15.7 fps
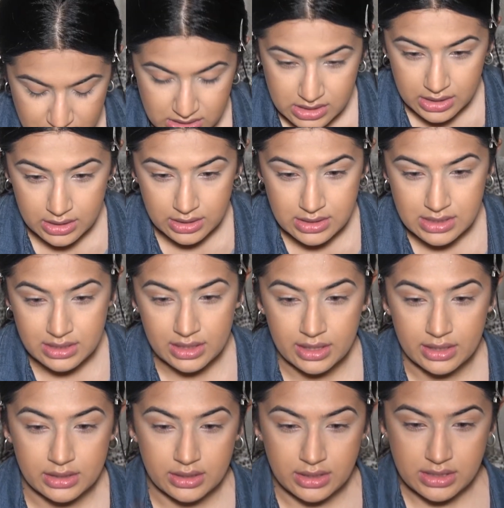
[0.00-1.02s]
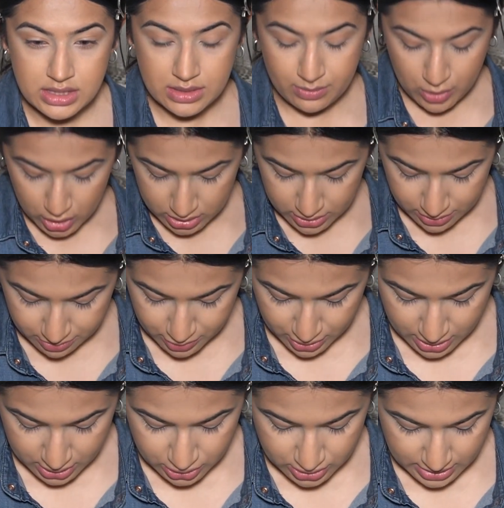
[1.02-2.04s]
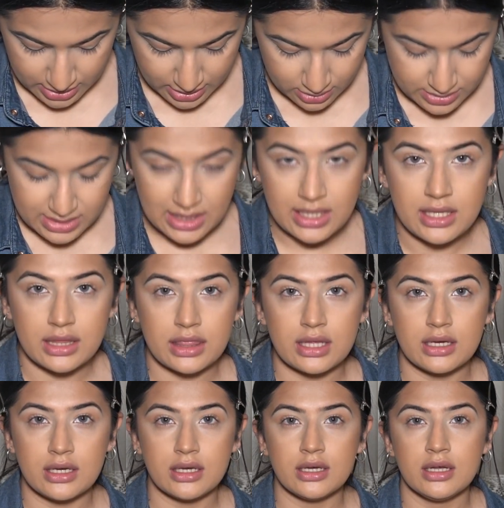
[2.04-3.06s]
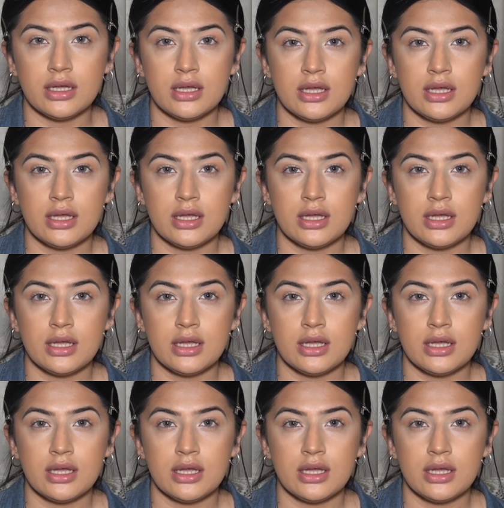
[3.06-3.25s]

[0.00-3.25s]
Take a slightly smaller brush, and I'll take the